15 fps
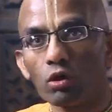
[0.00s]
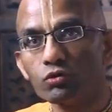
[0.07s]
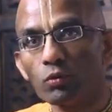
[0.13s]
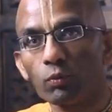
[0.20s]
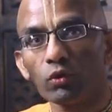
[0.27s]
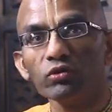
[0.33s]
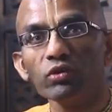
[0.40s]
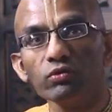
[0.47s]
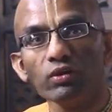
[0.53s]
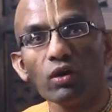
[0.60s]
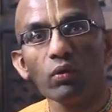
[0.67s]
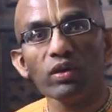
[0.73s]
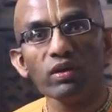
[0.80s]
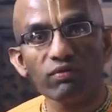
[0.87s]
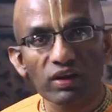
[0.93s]
also process
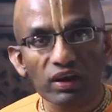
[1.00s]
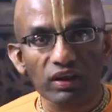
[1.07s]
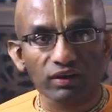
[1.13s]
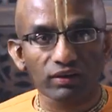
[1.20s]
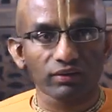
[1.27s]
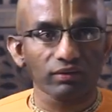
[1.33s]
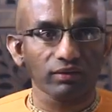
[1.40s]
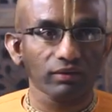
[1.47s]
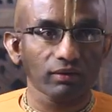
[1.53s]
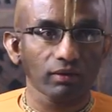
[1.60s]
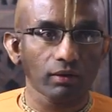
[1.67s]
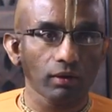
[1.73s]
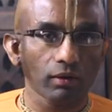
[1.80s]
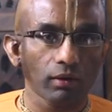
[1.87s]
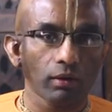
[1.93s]
without any feelings.
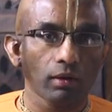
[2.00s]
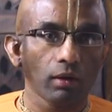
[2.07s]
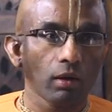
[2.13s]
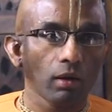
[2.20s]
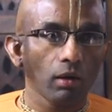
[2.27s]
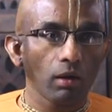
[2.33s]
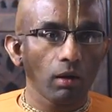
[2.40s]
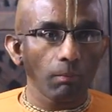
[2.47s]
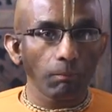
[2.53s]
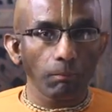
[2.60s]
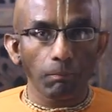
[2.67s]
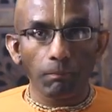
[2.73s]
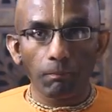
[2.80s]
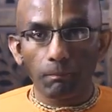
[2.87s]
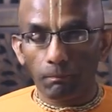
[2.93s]
Uh,
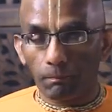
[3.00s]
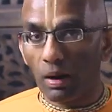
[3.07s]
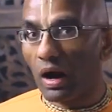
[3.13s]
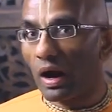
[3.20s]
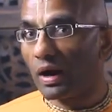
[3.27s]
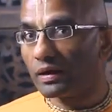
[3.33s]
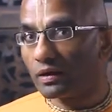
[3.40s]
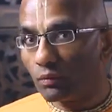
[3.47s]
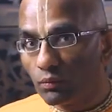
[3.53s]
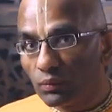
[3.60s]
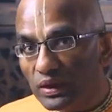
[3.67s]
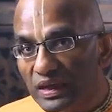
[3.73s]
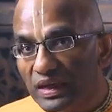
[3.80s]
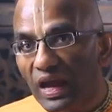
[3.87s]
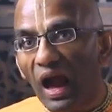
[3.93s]
but
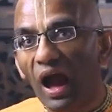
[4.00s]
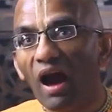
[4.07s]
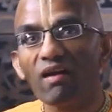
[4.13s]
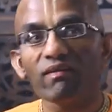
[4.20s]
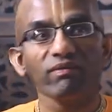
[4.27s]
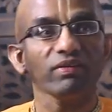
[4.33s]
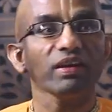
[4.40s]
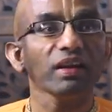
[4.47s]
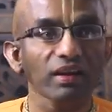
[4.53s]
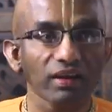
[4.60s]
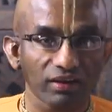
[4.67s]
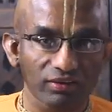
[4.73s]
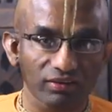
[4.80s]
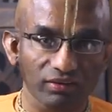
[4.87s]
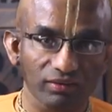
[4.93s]
we have
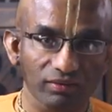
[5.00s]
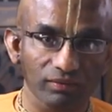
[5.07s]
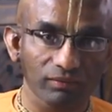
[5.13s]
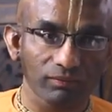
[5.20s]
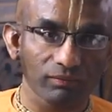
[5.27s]
feelings.